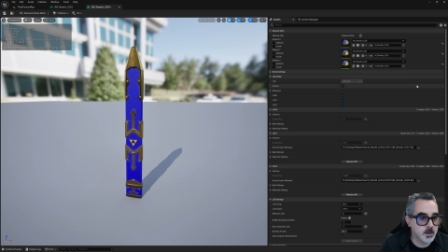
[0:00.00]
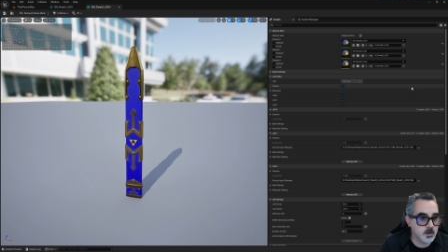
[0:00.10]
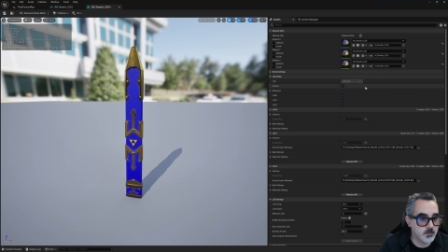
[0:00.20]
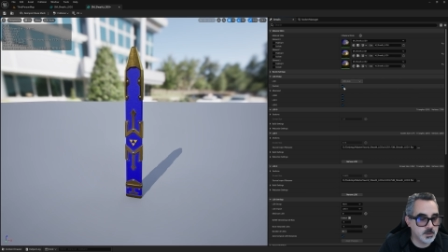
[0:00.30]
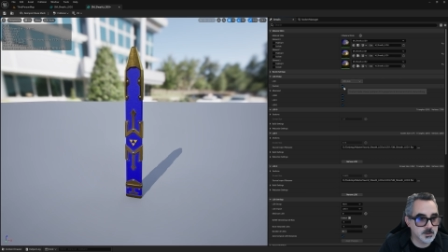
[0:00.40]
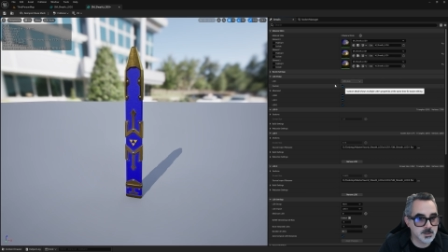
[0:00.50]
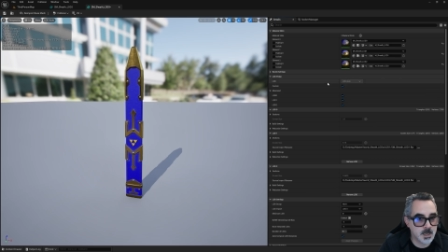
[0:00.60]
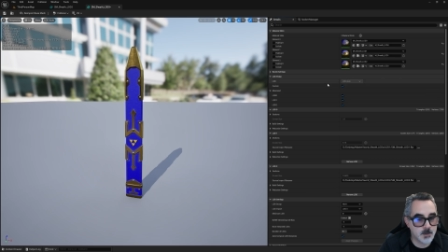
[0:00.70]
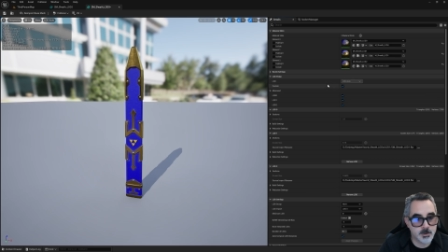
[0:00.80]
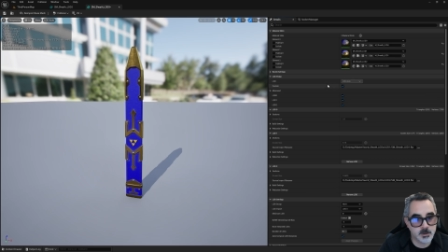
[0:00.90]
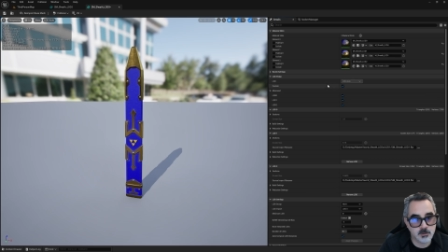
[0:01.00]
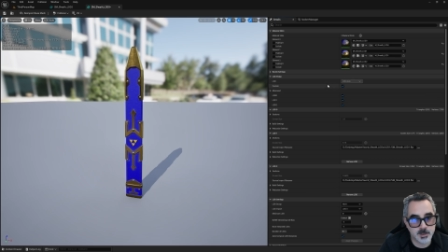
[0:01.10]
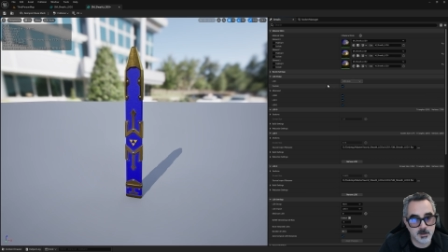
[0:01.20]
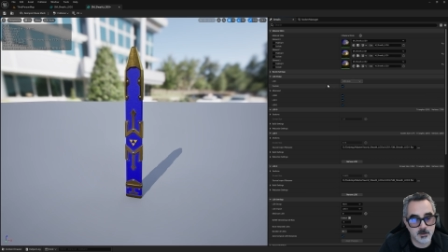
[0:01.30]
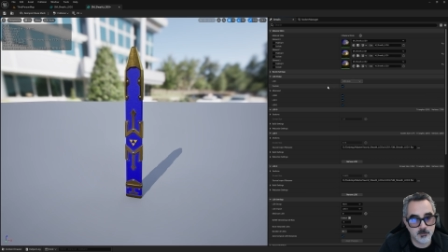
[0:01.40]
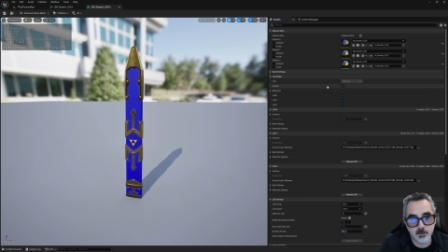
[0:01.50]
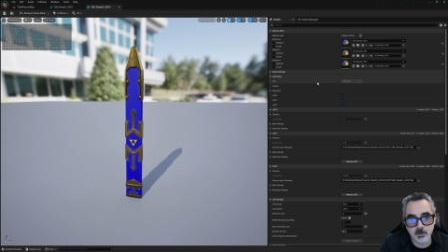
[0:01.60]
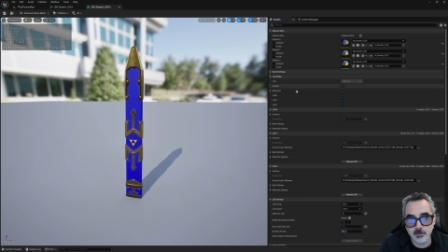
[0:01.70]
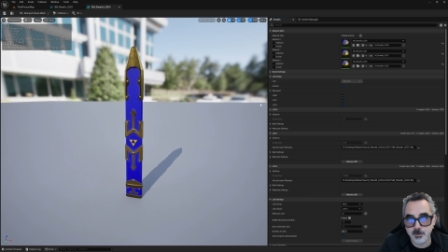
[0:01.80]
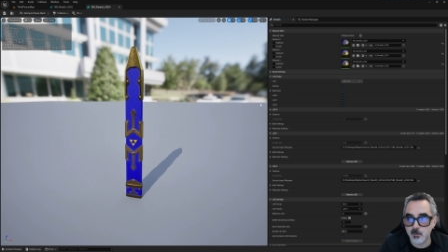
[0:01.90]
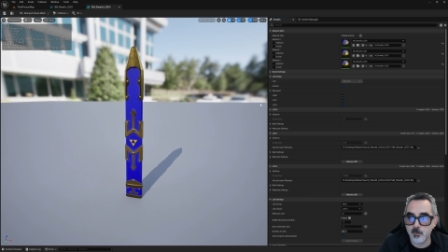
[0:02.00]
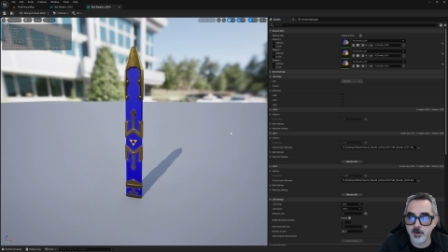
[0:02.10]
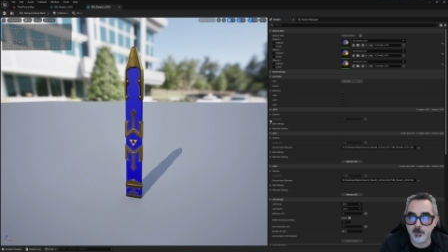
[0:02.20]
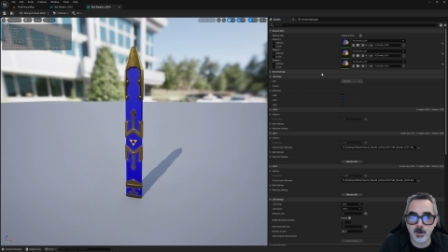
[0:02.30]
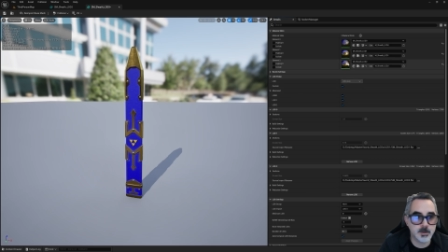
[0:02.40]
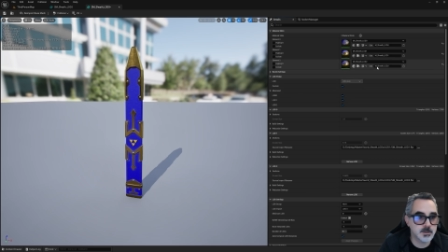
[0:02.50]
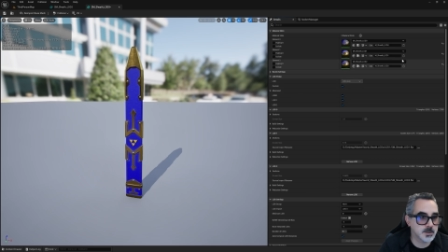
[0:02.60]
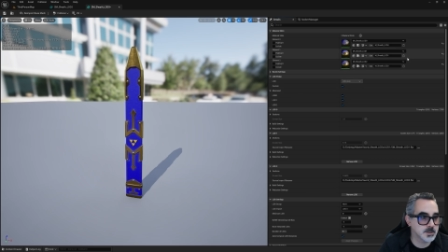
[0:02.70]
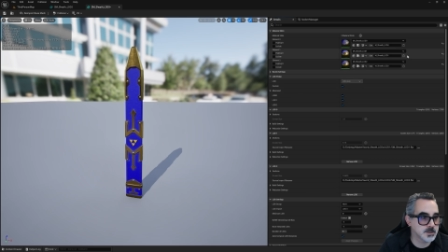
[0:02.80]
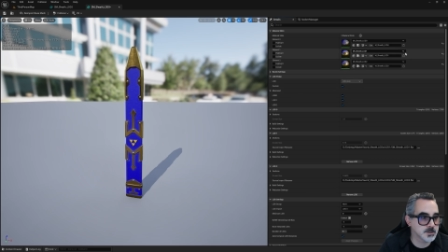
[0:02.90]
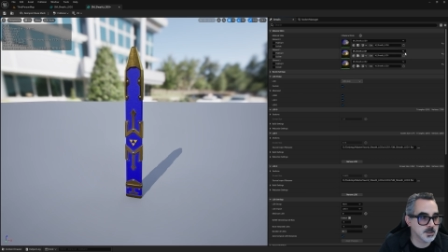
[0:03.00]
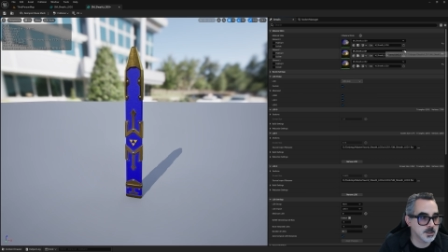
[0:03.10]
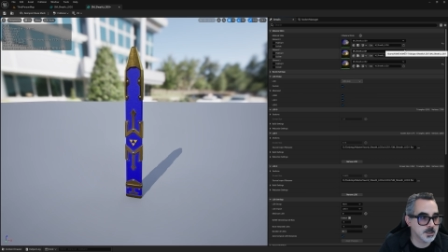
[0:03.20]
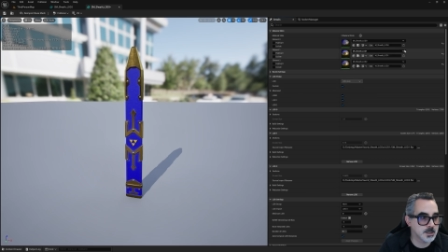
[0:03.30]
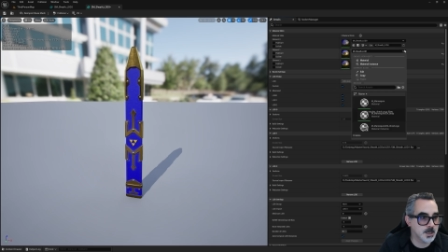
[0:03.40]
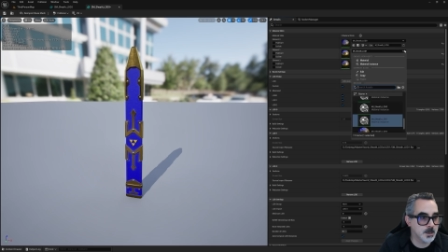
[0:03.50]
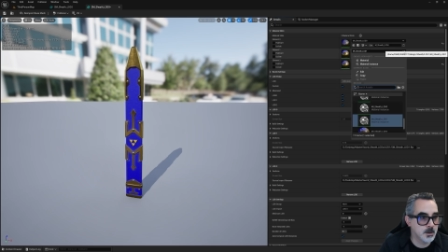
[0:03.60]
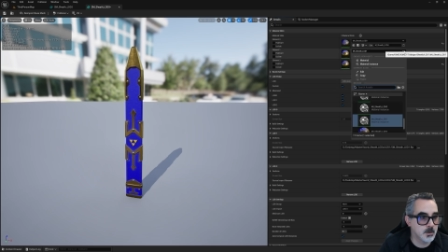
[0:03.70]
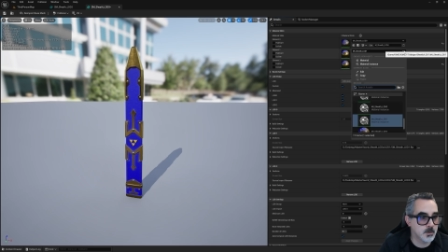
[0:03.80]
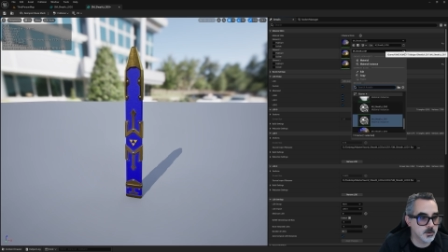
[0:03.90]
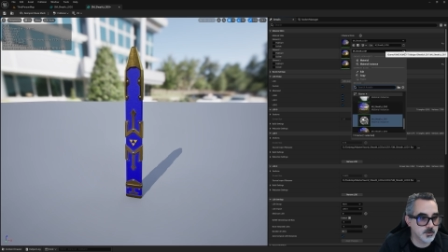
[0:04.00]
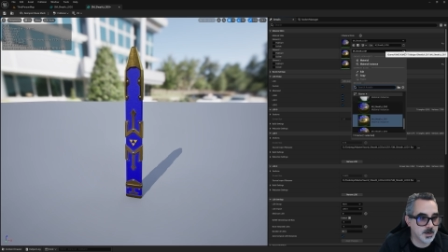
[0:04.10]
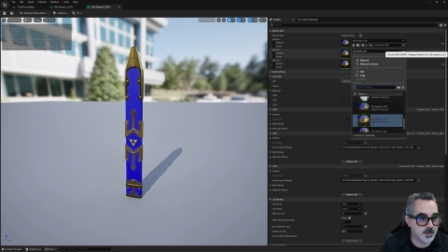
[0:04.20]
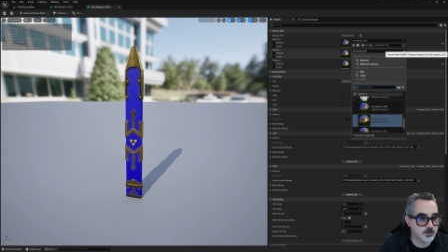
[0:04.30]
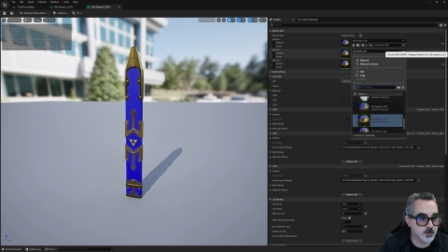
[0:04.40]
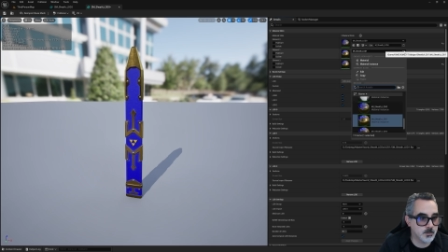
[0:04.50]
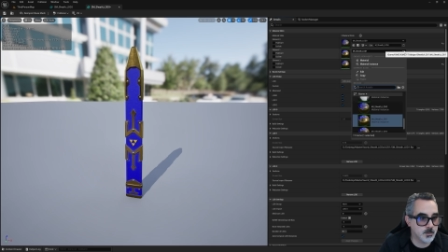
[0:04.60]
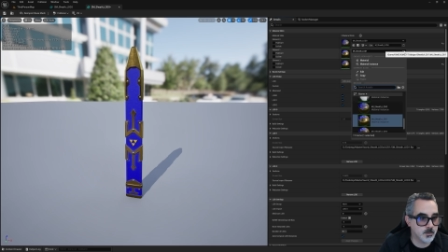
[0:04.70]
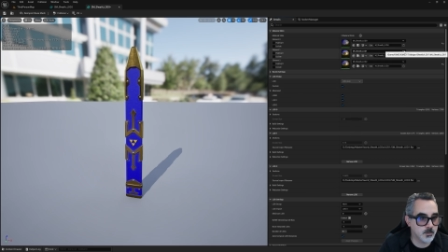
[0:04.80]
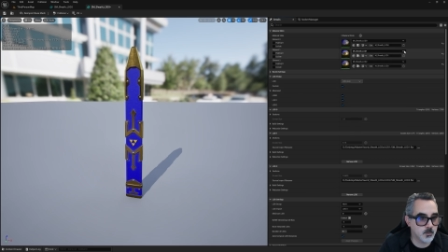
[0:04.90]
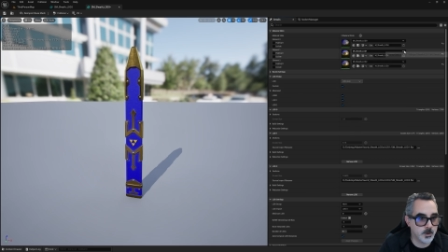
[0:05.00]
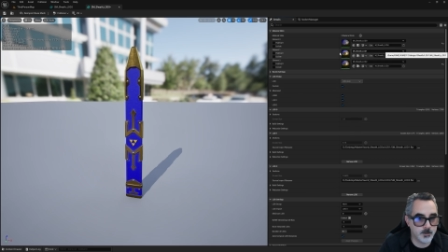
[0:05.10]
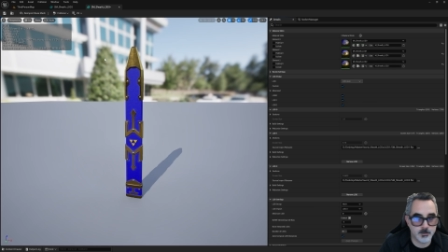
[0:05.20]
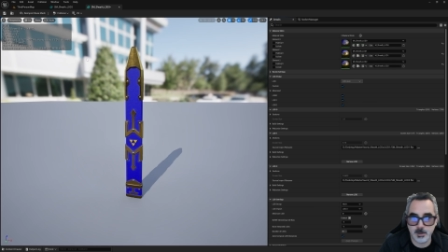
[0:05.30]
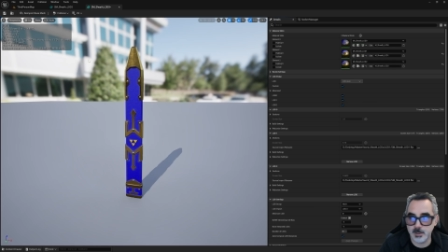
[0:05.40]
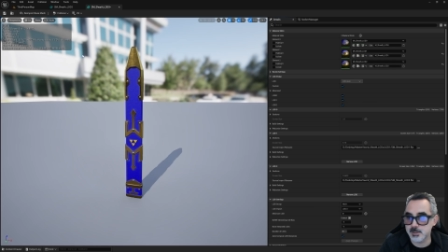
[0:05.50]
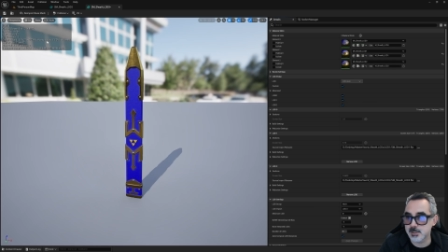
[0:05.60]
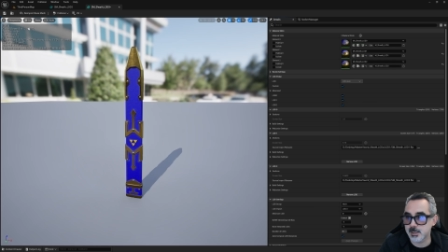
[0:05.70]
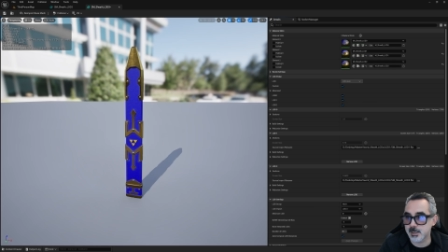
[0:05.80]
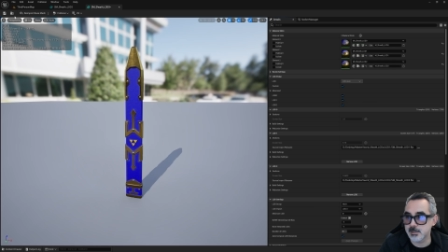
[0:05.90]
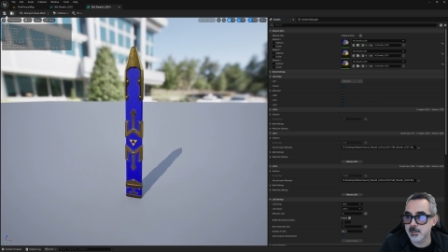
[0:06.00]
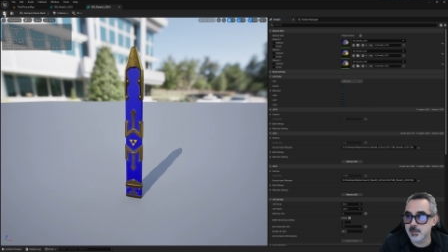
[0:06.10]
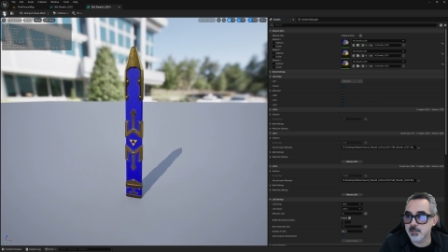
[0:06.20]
If it doesn't happen automatically for you, don't worry about it. You can just select that or drag and drop or whatever it is.